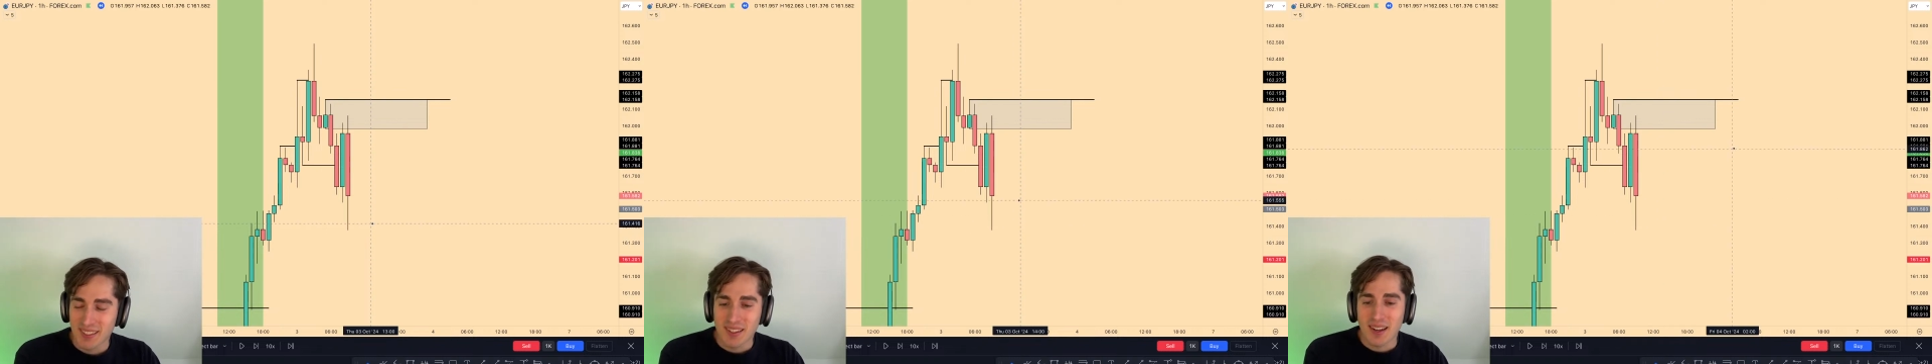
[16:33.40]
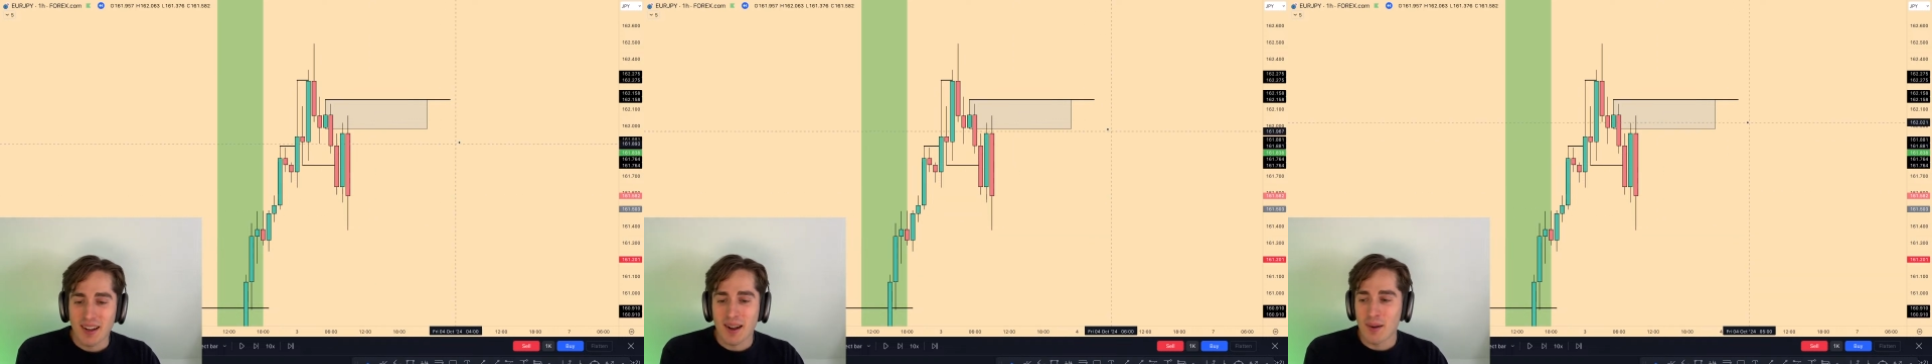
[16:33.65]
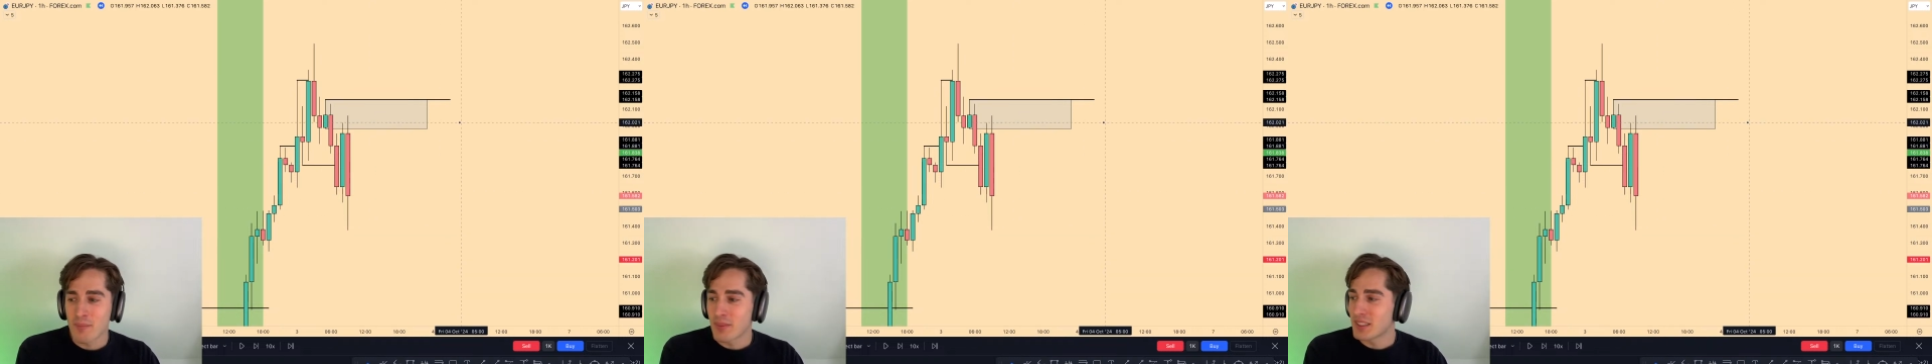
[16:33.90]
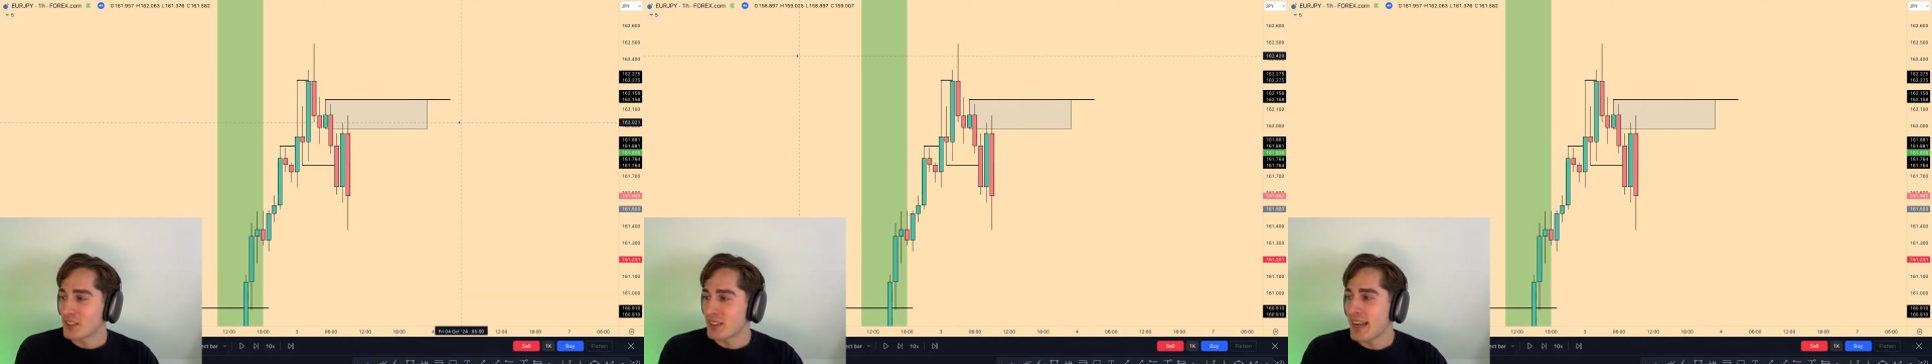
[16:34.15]

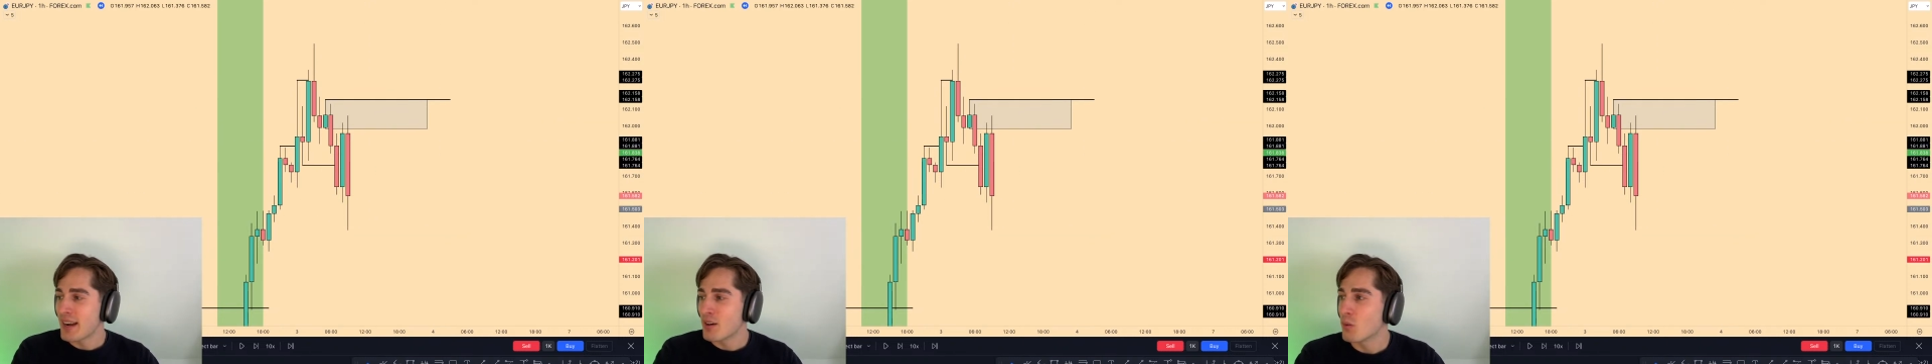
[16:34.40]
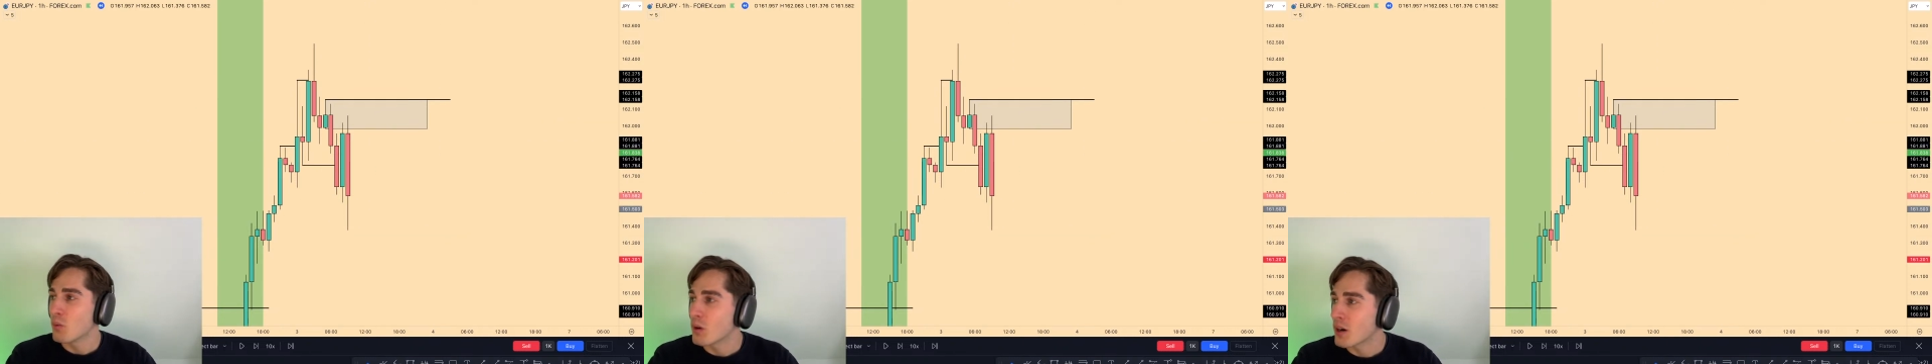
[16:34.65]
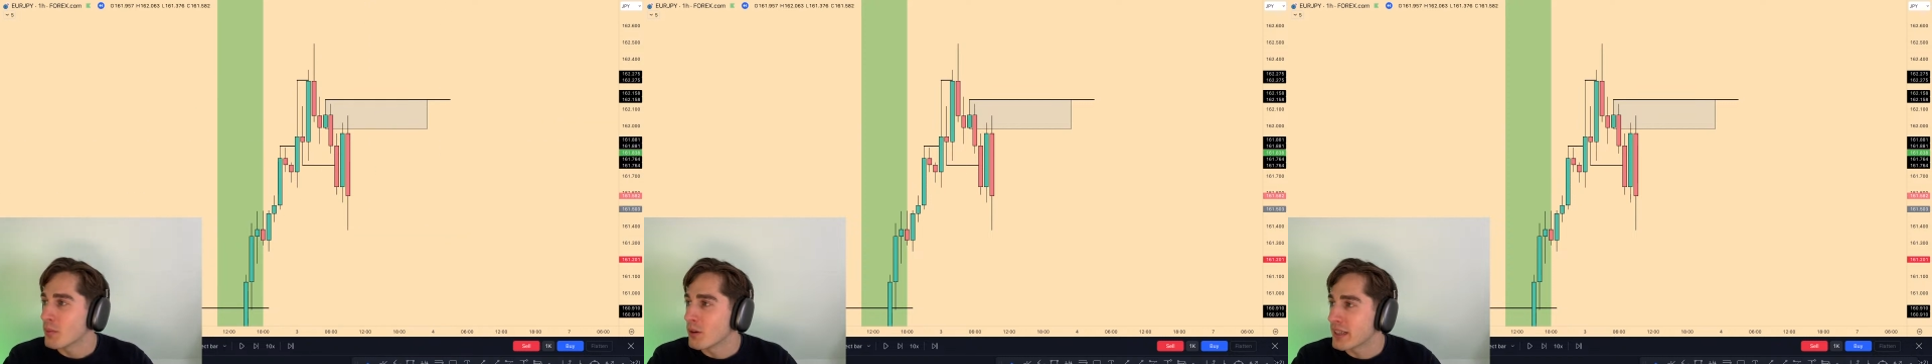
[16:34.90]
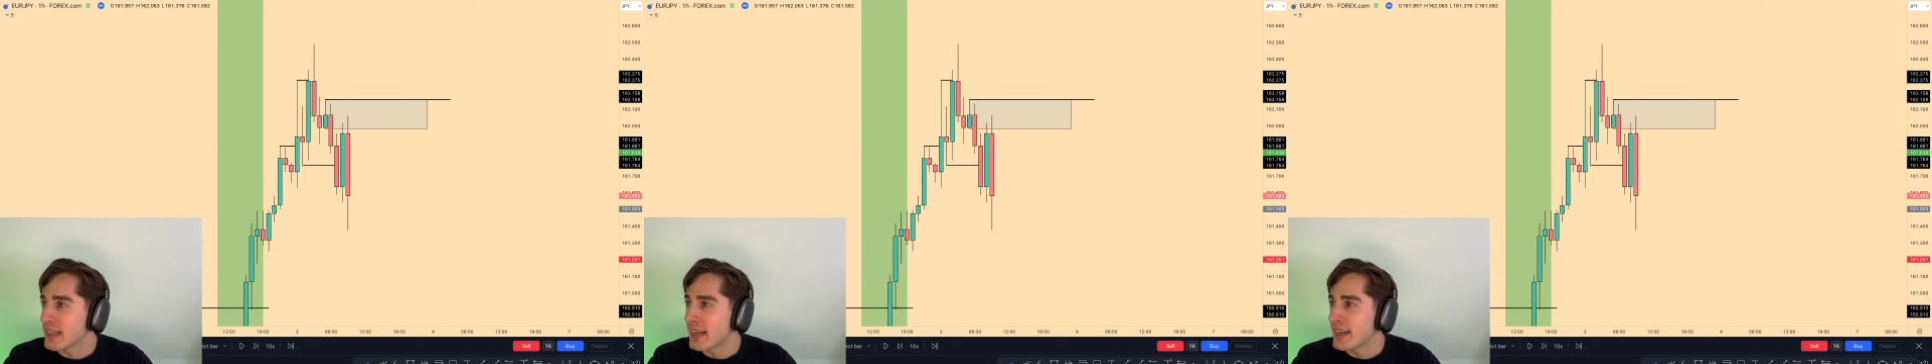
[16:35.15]
So now what I'm
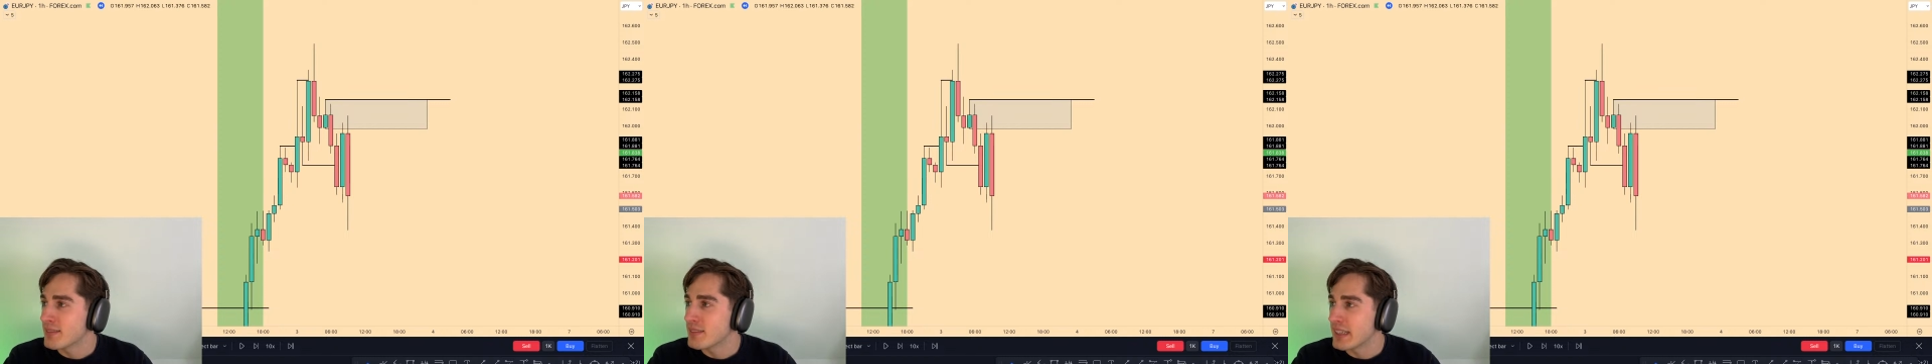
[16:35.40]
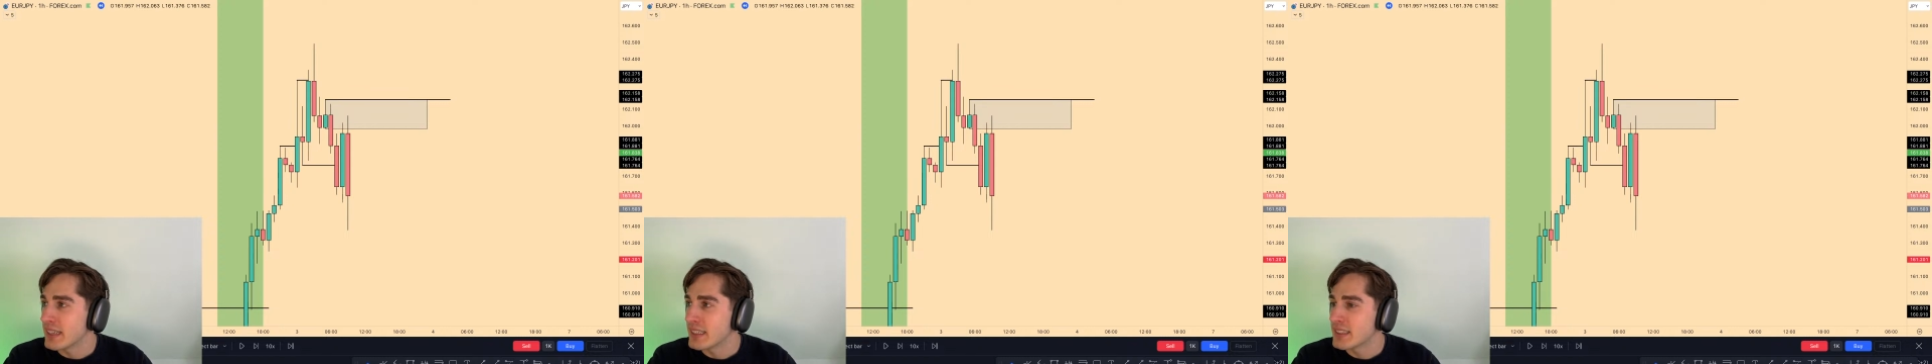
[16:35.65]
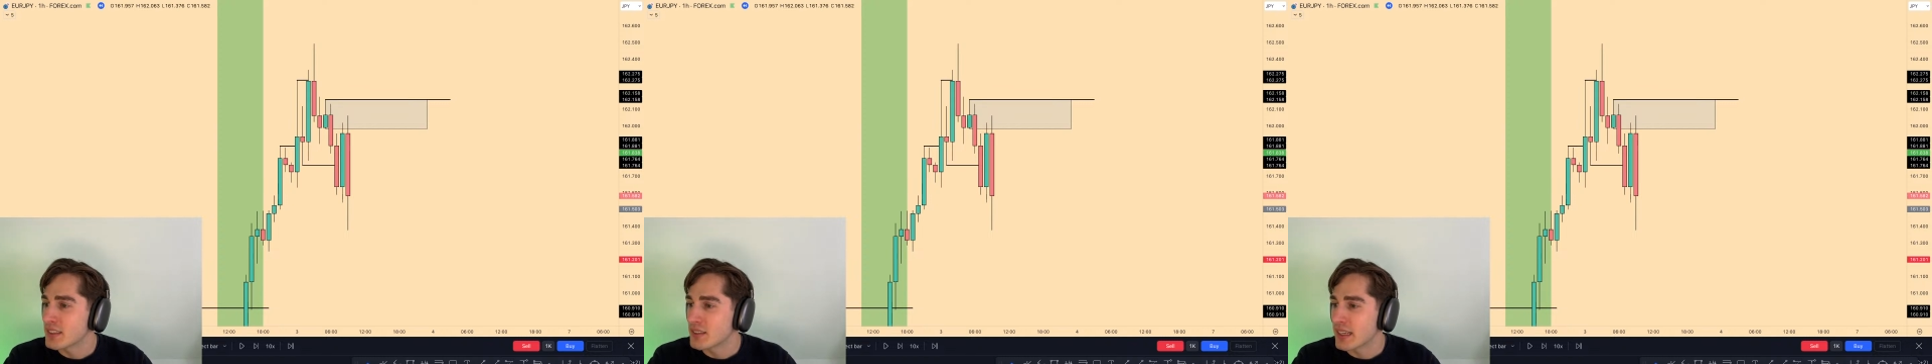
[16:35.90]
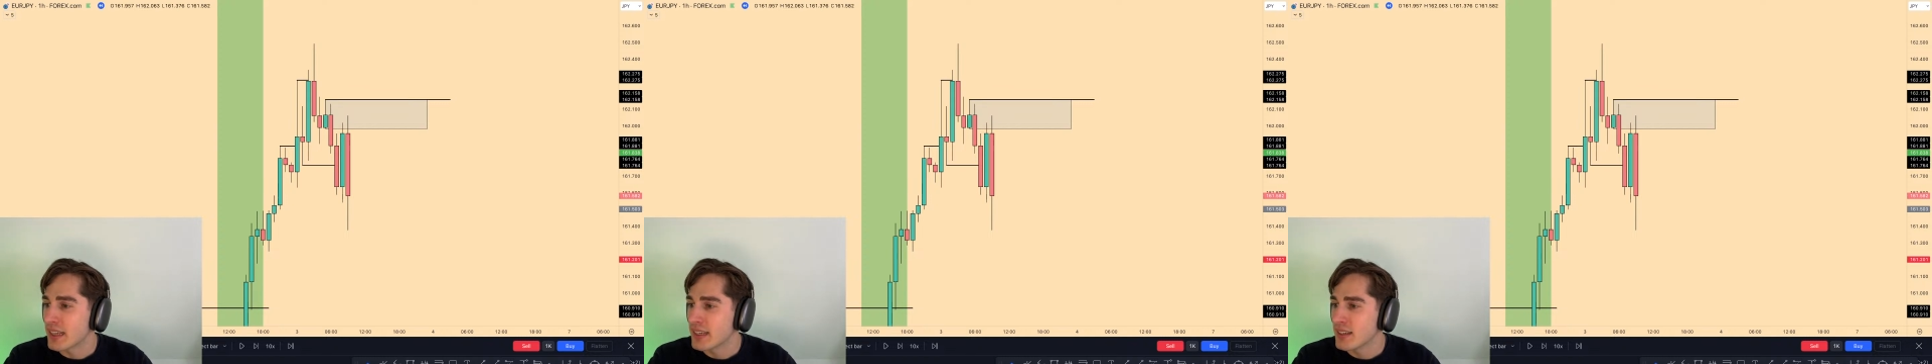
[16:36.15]
looking at is,
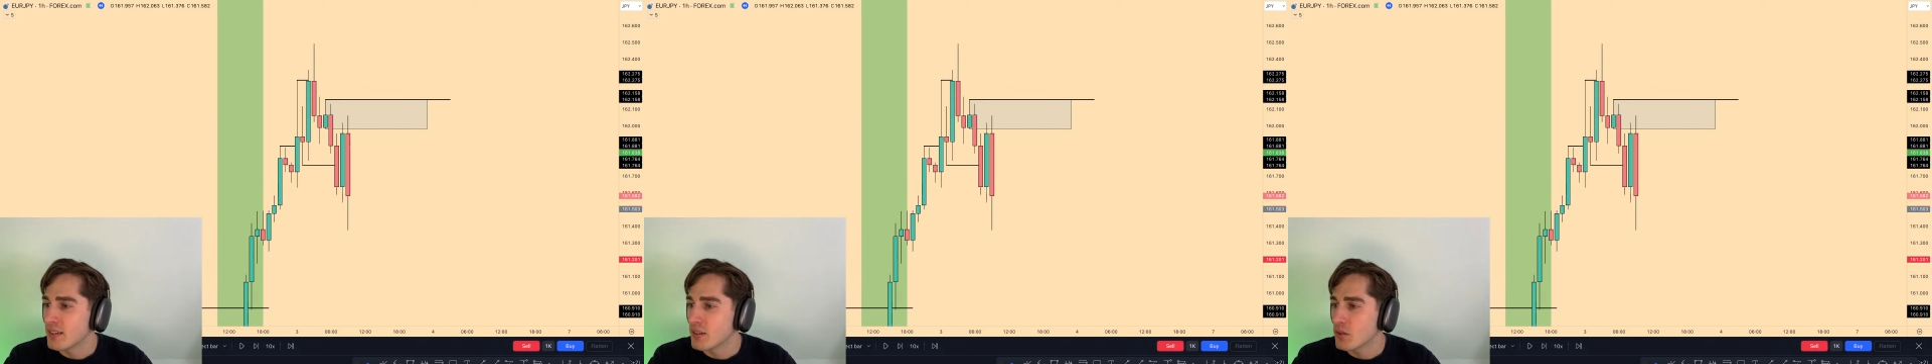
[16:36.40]
okay,